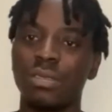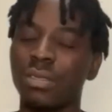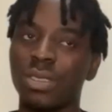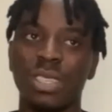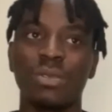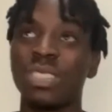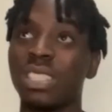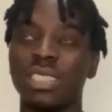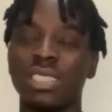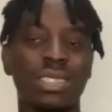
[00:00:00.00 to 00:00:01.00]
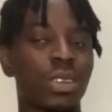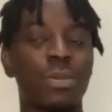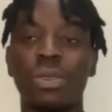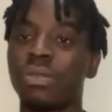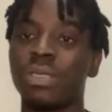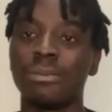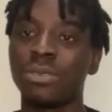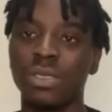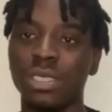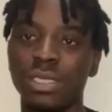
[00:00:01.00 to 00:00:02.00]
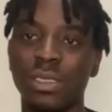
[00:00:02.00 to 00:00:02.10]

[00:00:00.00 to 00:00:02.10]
not even years, a couple of times only.